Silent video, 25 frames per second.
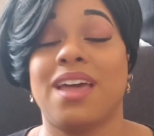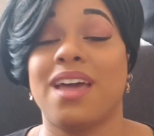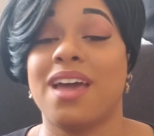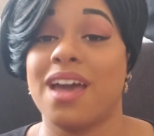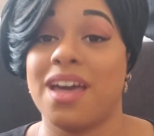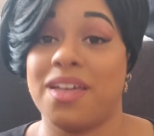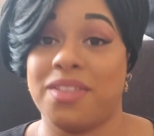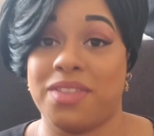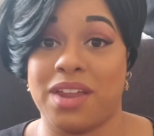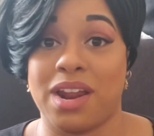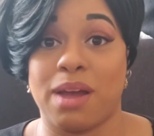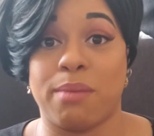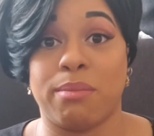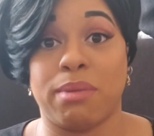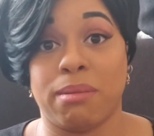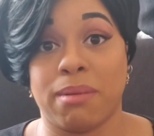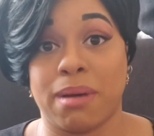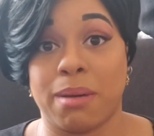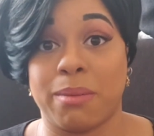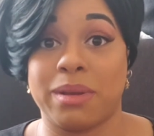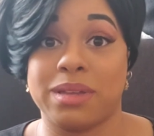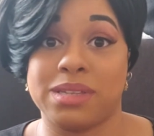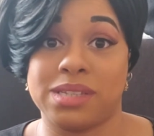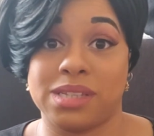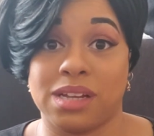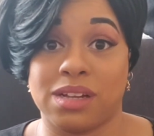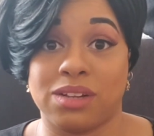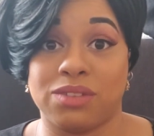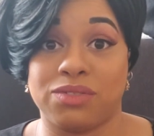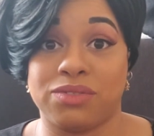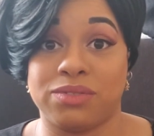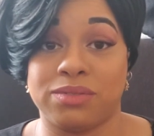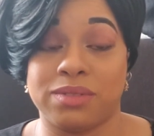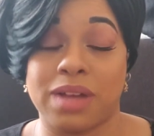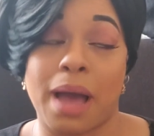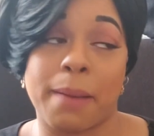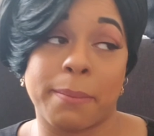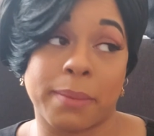And then I'll be by
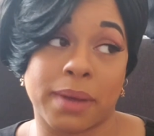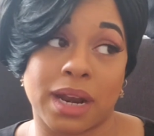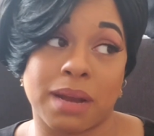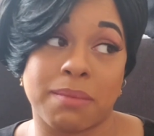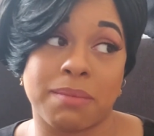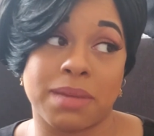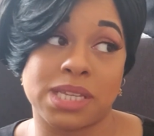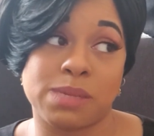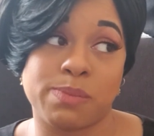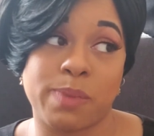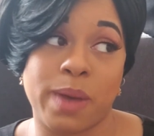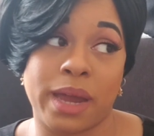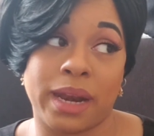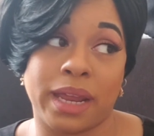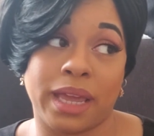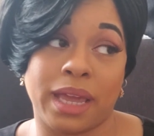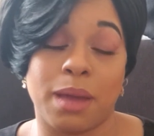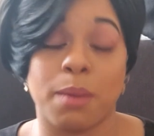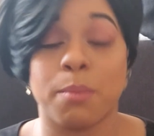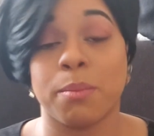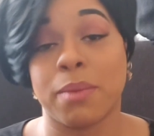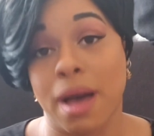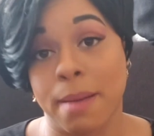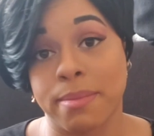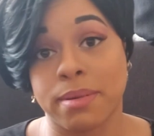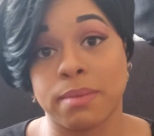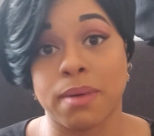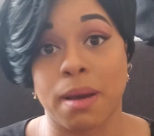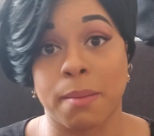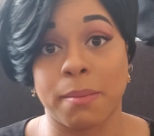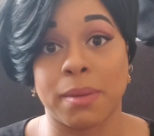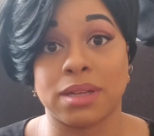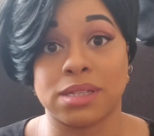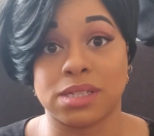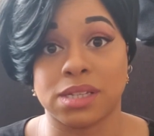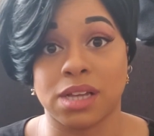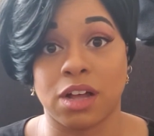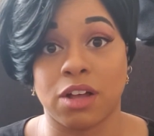myself. I'm going to miss Penny, but I'll be by
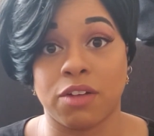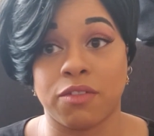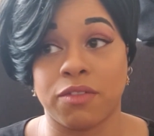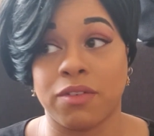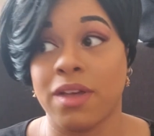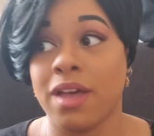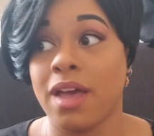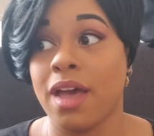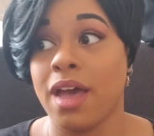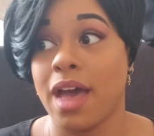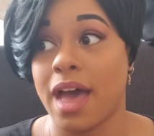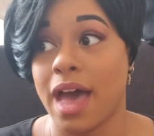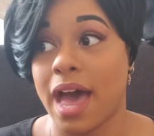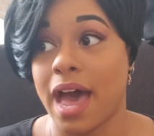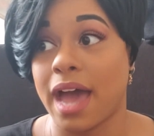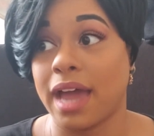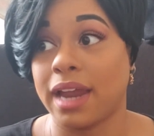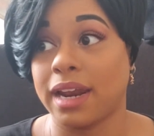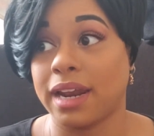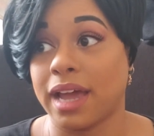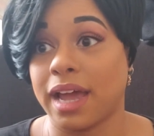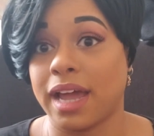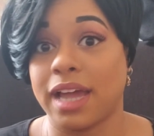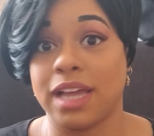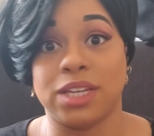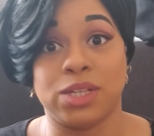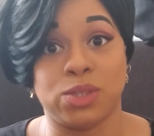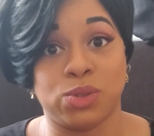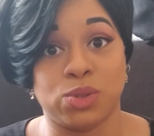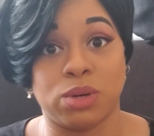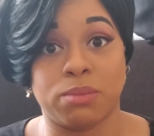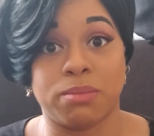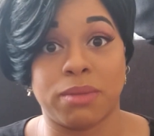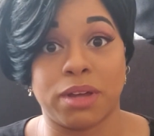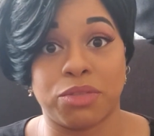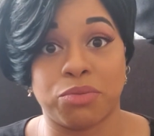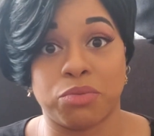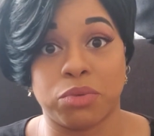myself at night
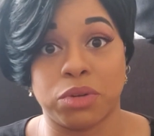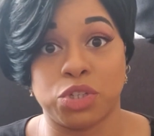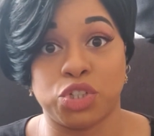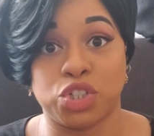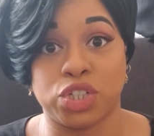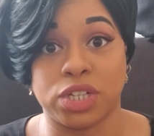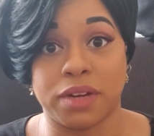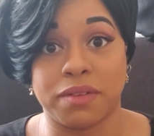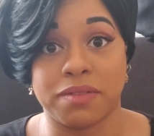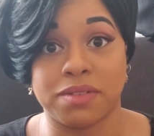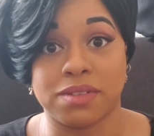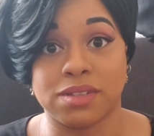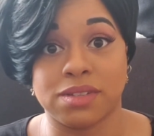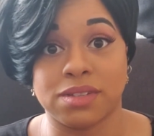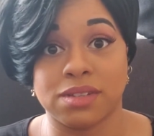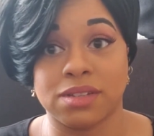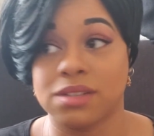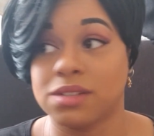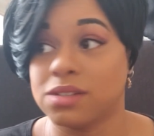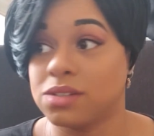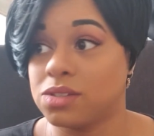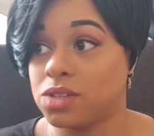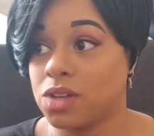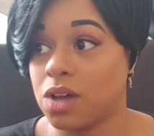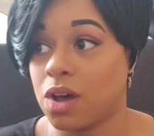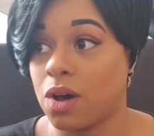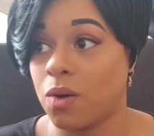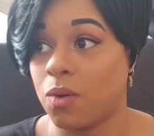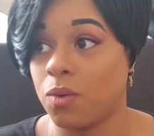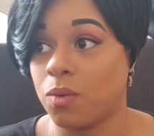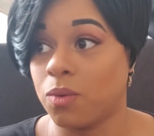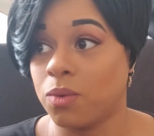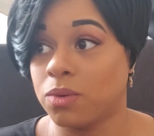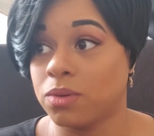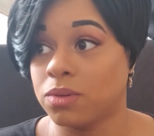doing my 3 shifts. So,